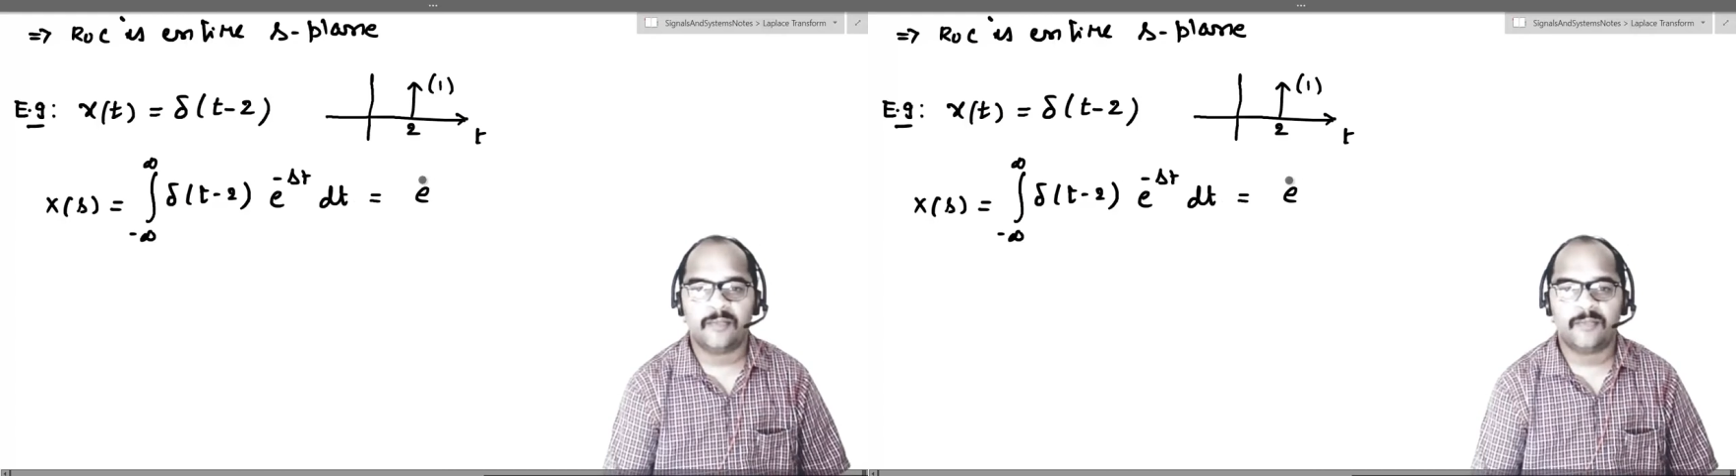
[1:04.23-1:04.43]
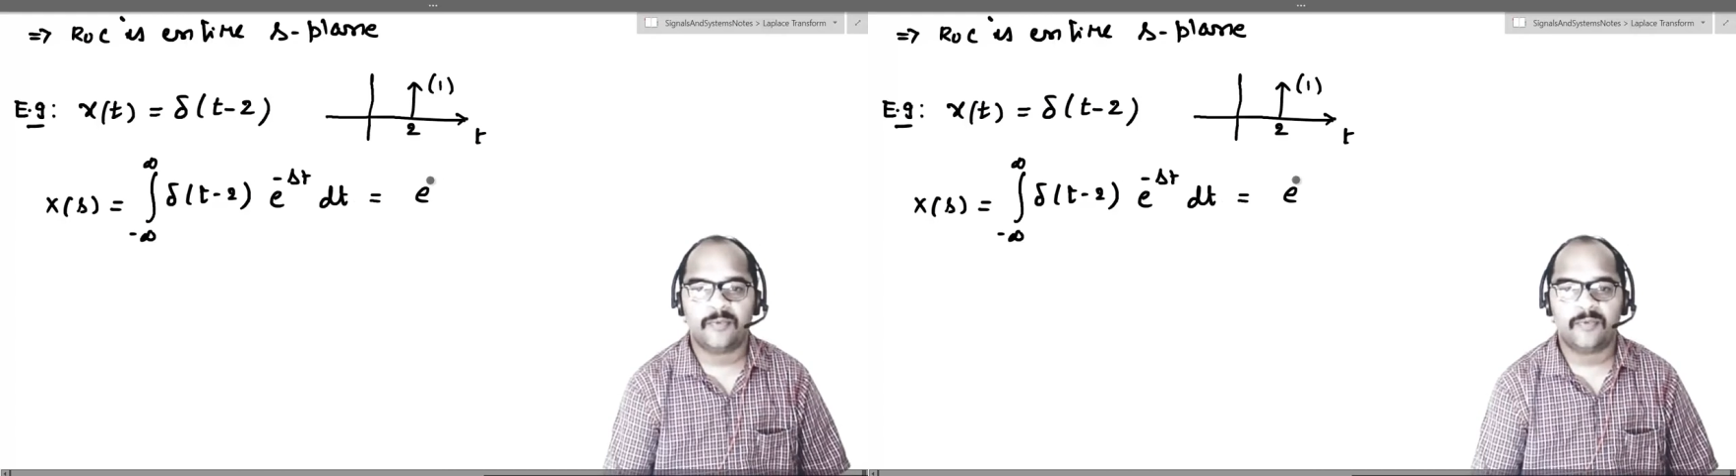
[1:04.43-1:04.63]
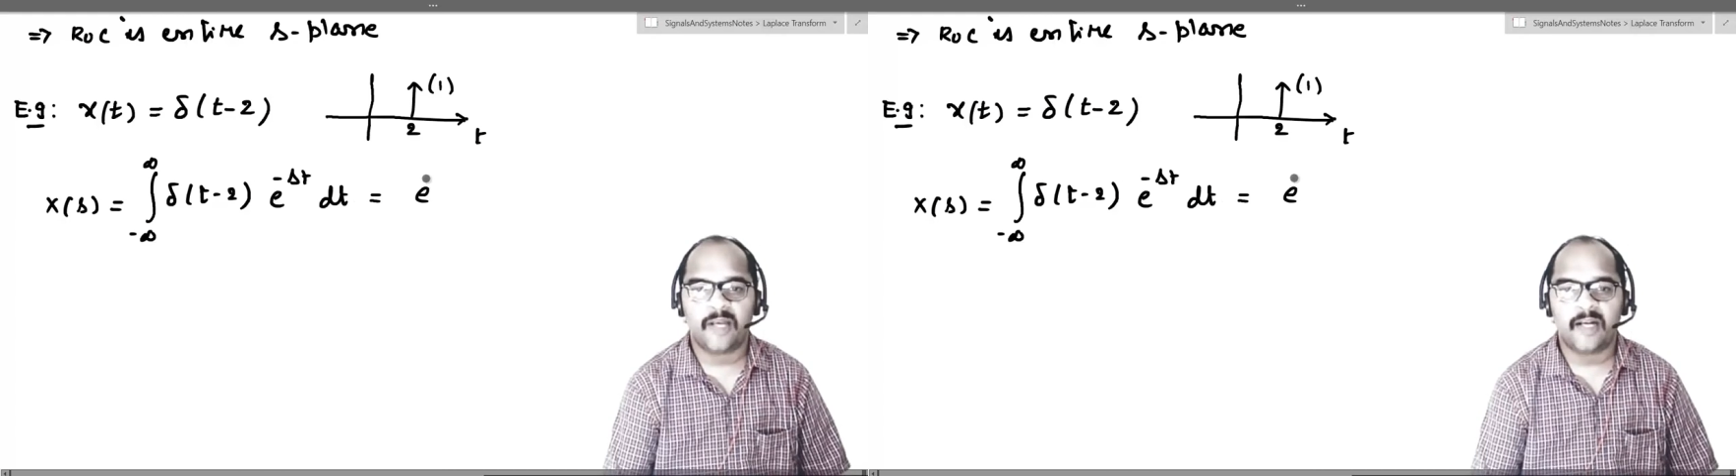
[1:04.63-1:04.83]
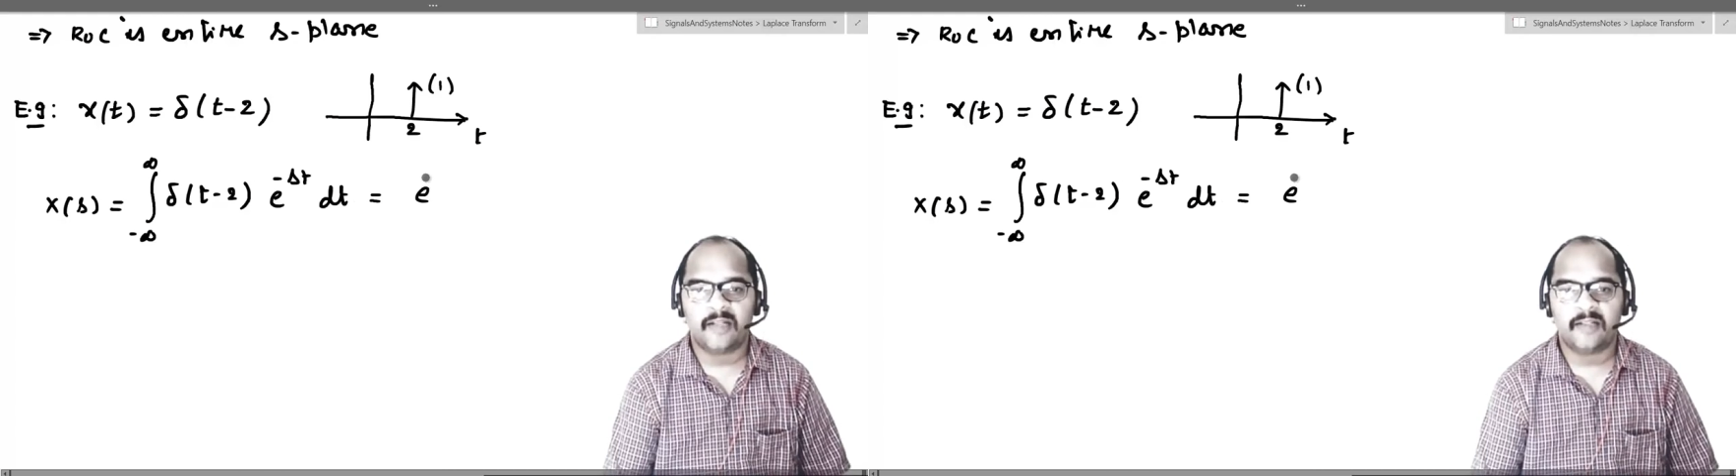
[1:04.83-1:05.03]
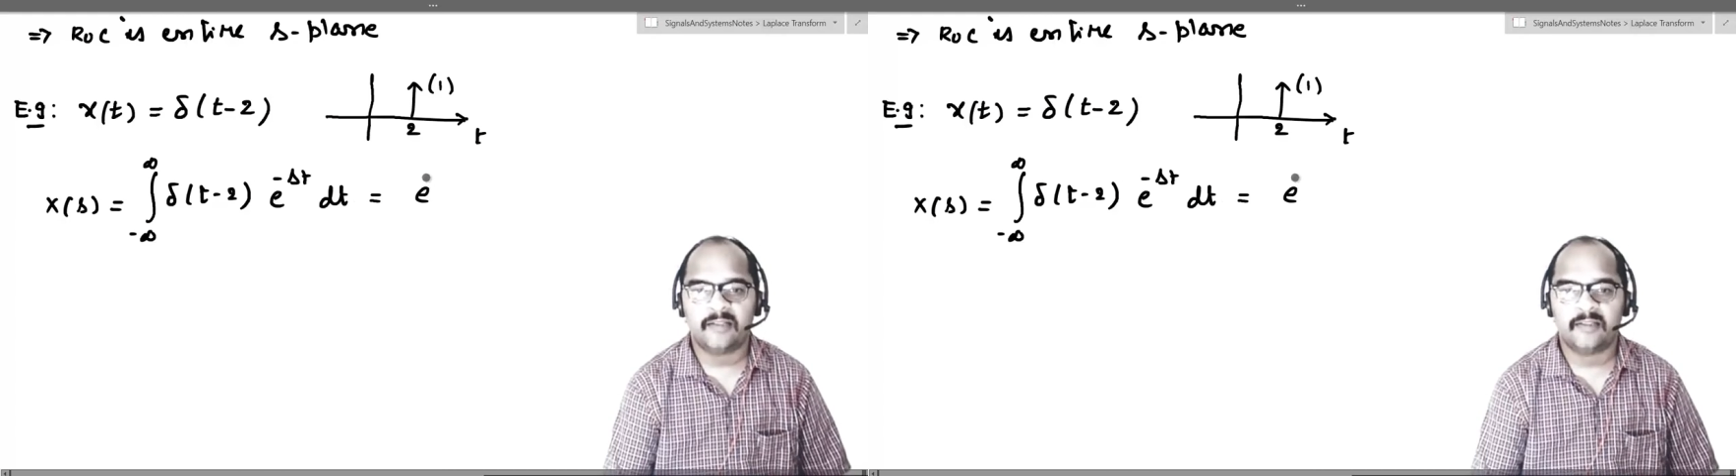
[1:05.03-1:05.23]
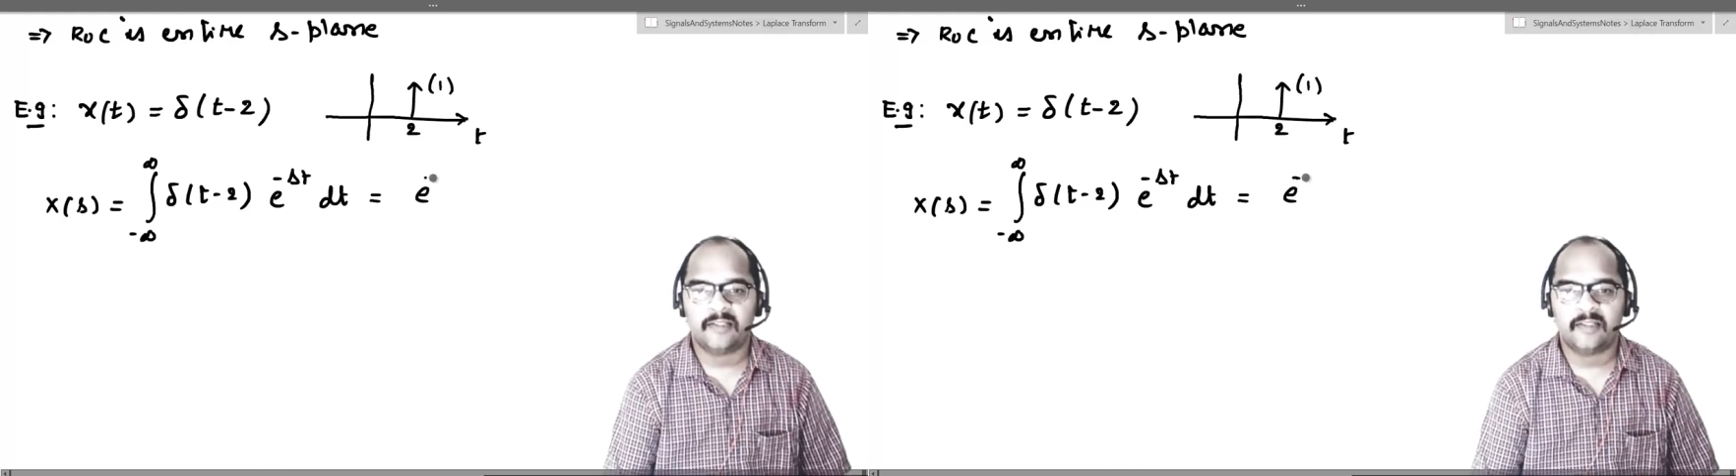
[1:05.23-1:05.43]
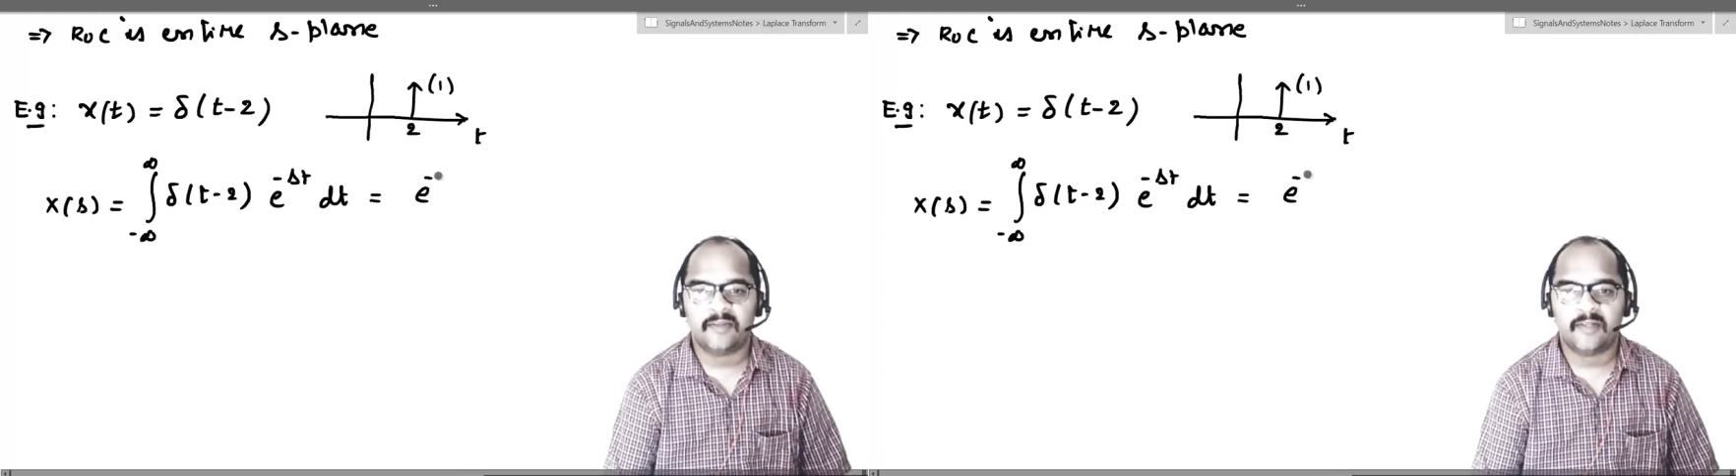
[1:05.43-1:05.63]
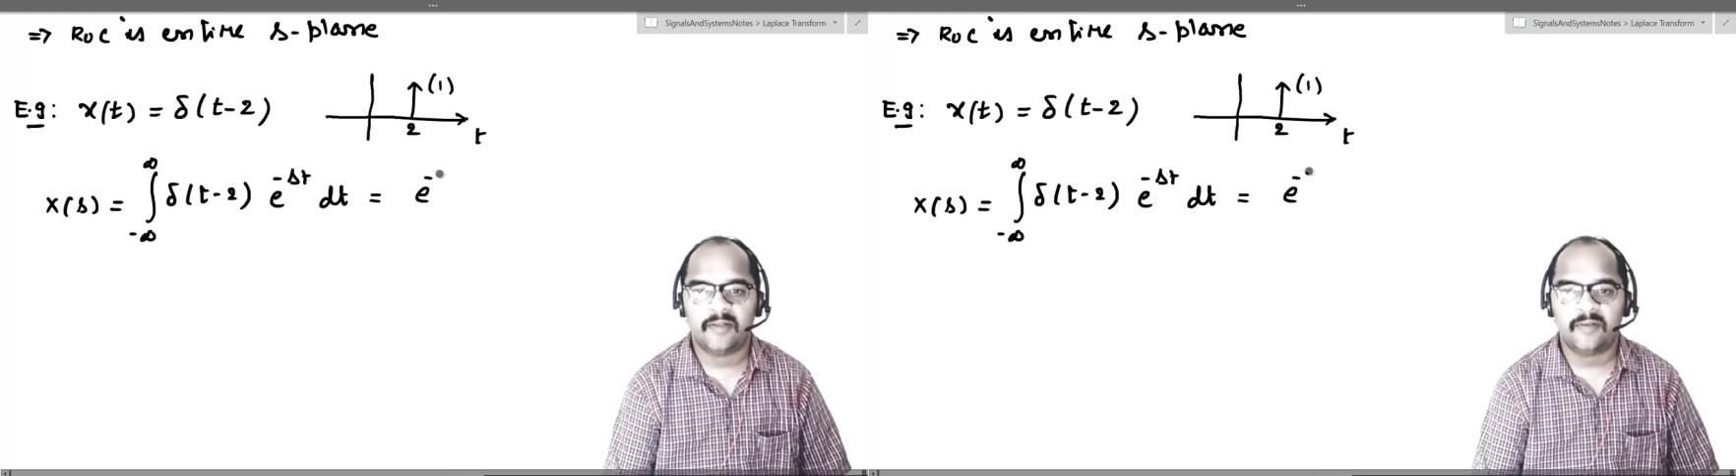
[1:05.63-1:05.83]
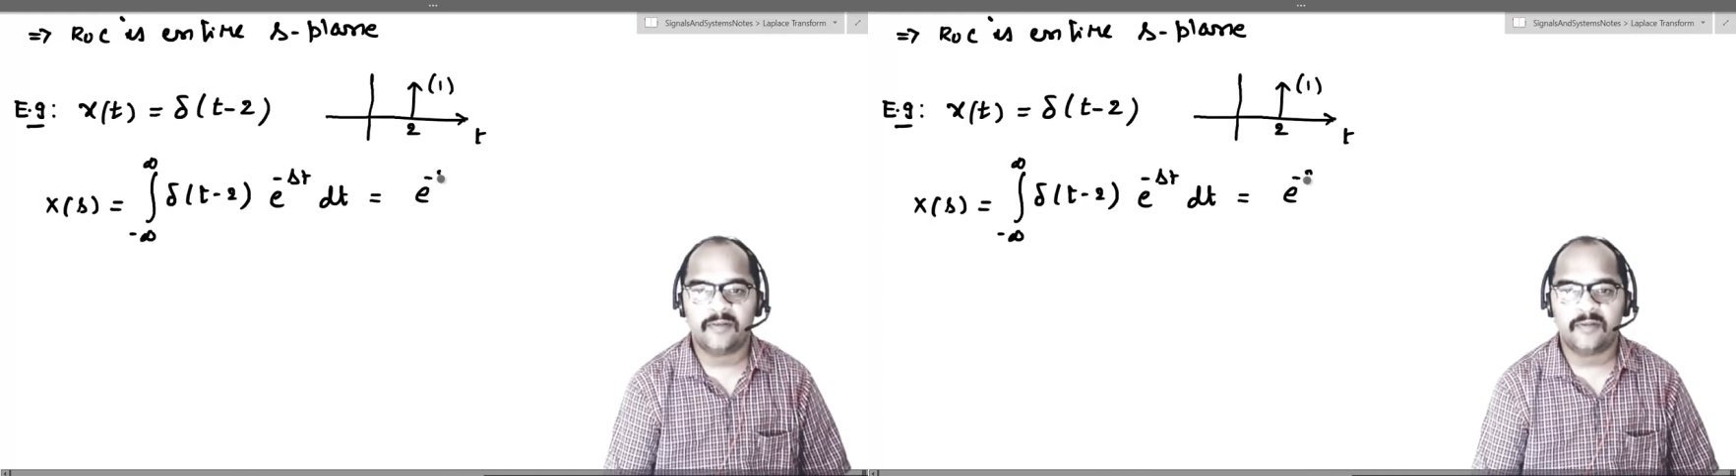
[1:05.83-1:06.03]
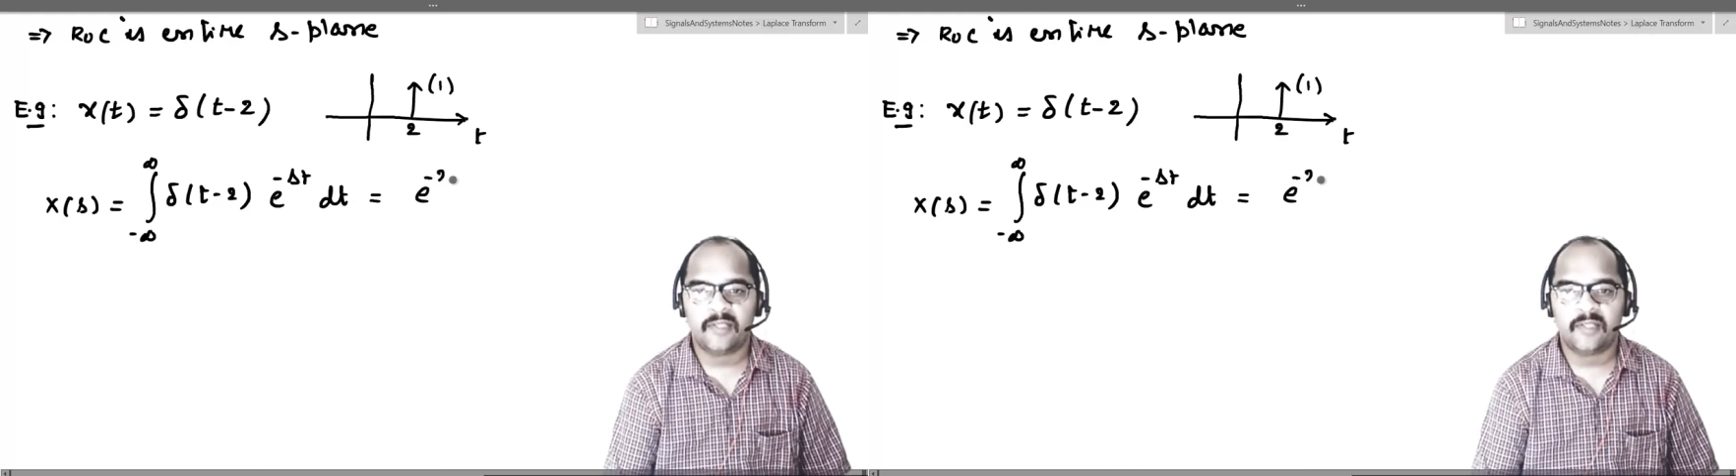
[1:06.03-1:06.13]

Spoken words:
prove that this is equal to